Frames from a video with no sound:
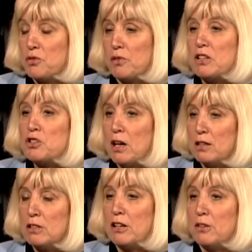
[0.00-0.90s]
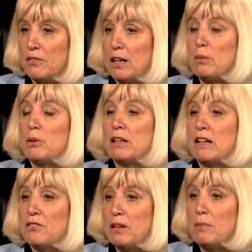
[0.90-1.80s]
free child care available
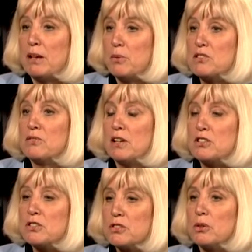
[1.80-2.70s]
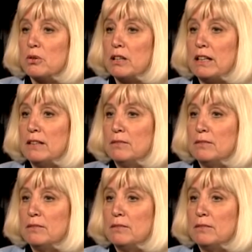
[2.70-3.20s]
if they make reservations early.